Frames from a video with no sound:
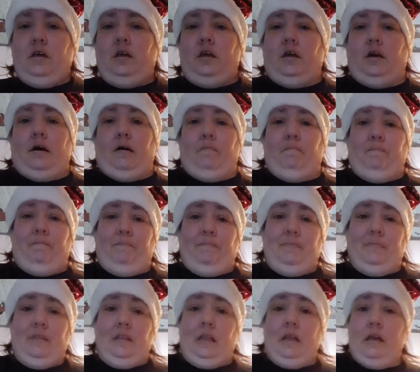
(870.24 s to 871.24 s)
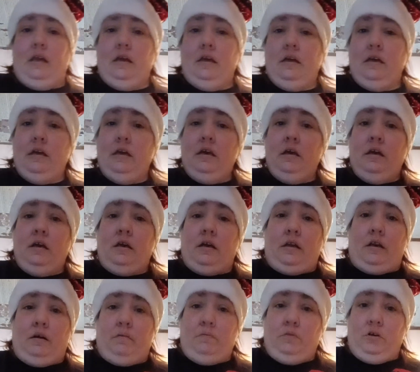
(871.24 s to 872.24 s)
Yep.
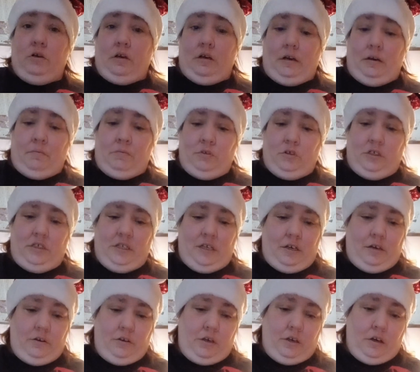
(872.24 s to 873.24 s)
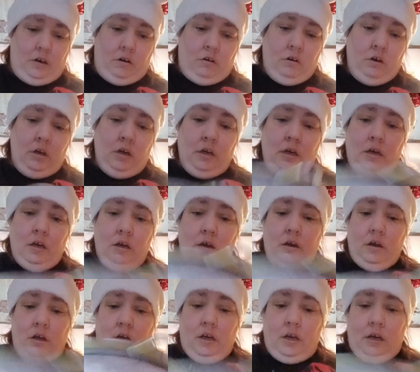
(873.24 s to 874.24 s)
And I'm gonna tell y'all,
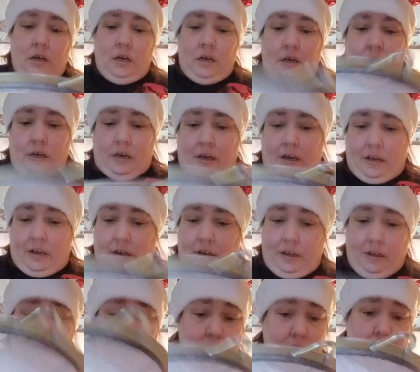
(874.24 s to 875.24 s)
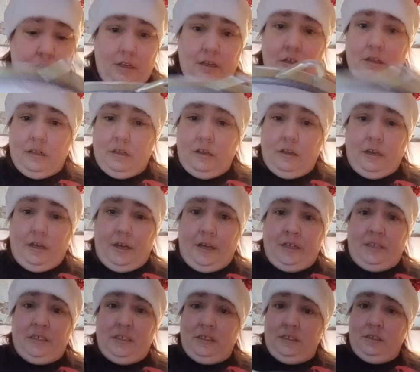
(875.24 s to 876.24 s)

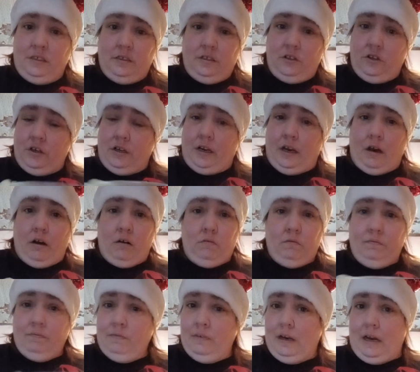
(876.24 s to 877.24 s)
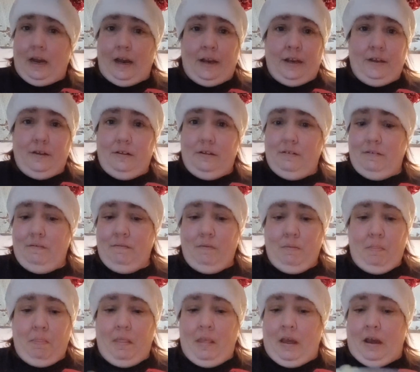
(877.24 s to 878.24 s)
it's, you know, I'm
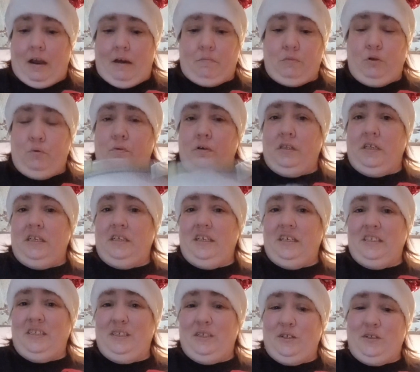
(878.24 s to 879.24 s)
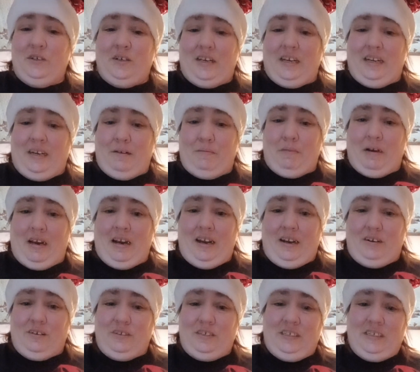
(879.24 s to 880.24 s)
the one that does the cooking at my
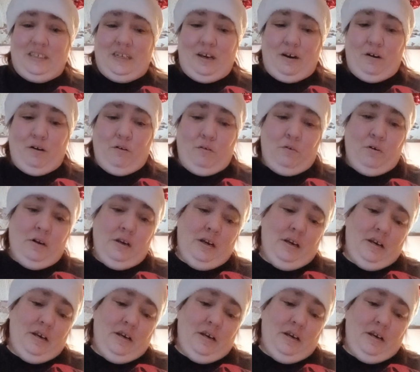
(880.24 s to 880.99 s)
house, so